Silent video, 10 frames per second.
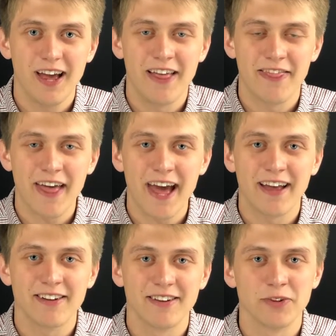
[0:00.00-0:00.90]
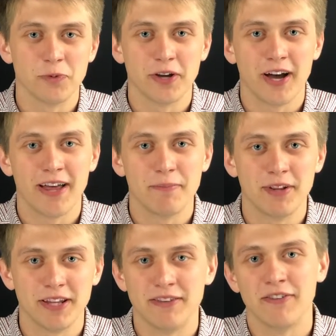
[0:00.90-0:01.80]
And that is what I
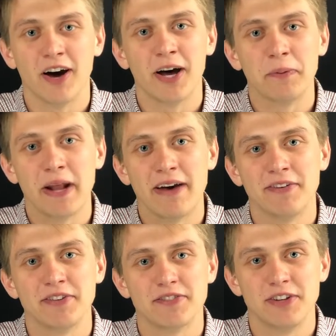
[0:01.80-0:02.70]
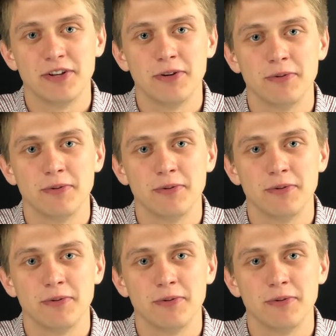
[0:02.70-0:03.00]
believe God would have us to do.